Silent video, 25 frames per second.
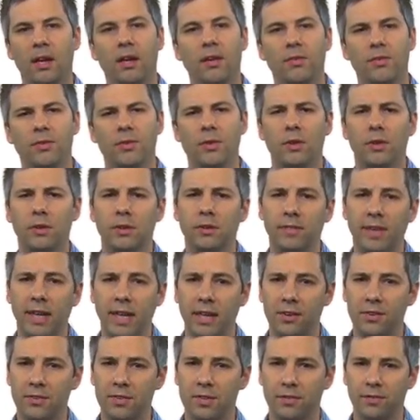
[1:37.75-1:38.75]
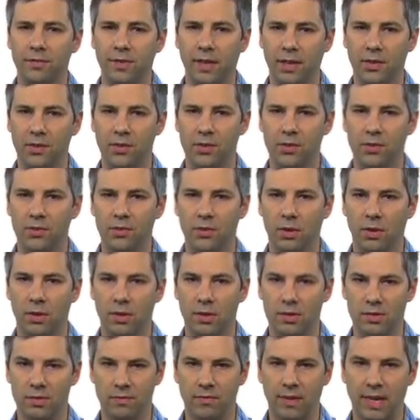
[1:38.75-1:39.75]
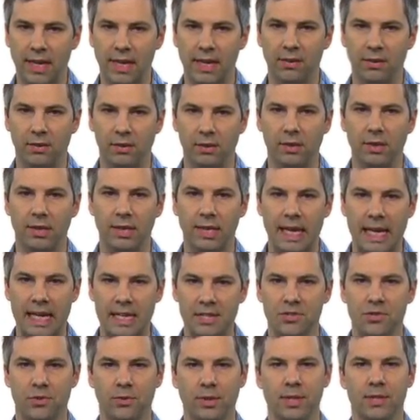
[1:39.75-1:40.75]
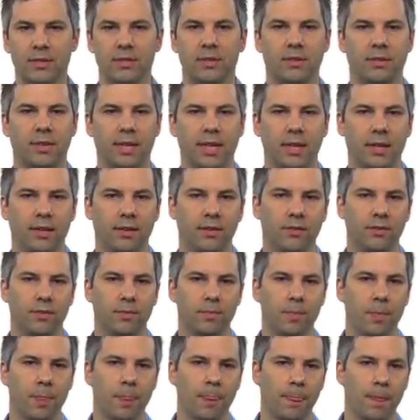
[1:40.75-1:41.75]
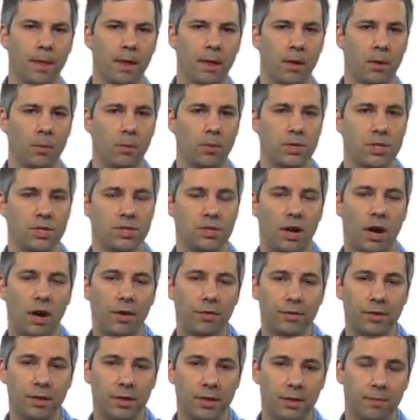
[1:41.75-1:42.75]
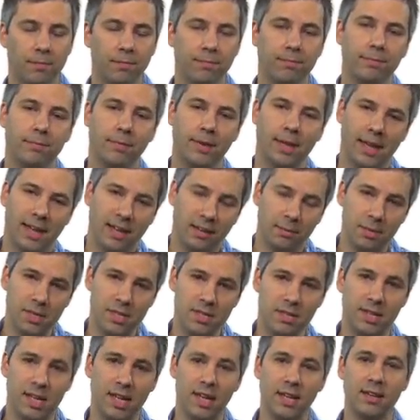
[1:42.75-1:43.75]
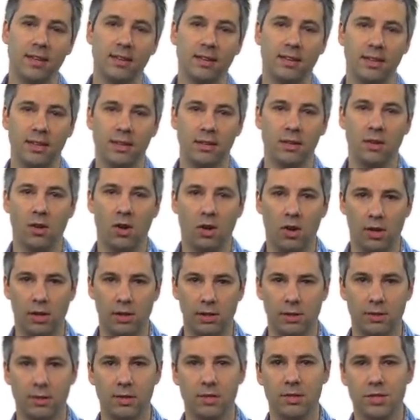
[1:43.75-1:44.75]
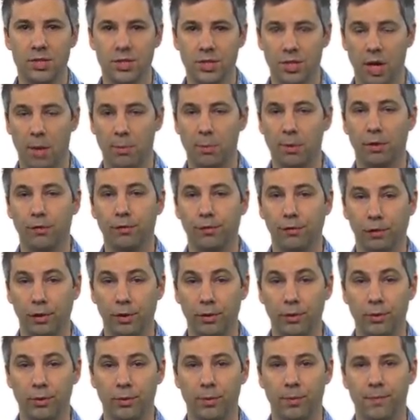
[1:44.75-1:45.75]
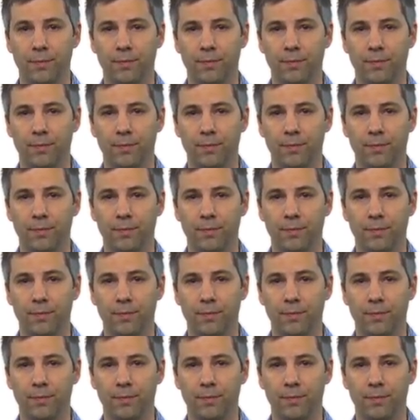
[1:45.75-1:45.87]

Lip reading: Norovirus infections cause viral gastroenteritis, which is often and mistakenly called stomach flu.